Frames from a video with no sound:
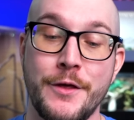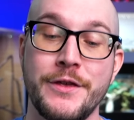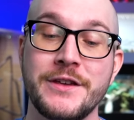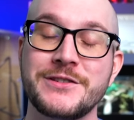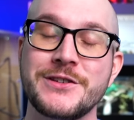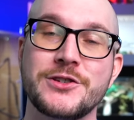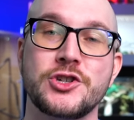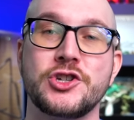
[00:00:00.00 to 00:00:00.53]

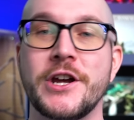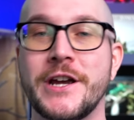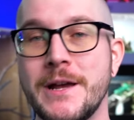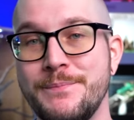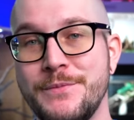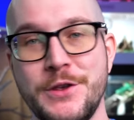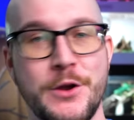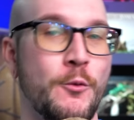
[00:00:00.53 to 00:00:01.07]
this is
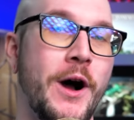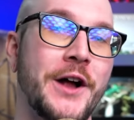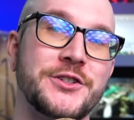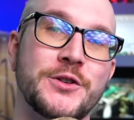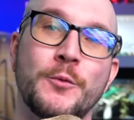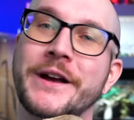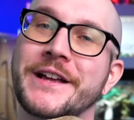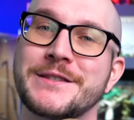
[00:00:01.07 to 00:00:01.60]
Chicken, you're
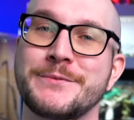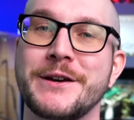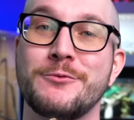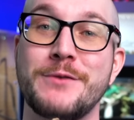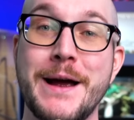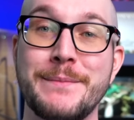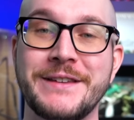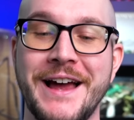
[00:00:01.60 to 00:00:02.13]
watching Wickens Wicked
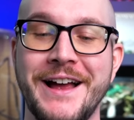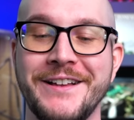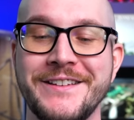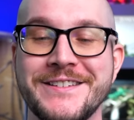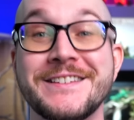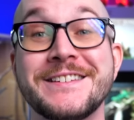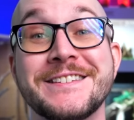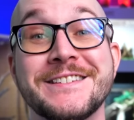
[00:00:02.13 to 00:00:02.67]

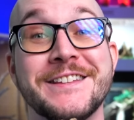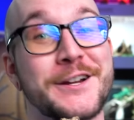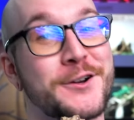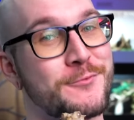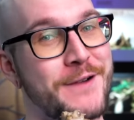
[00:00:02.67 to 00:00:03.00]
Reptiles, stick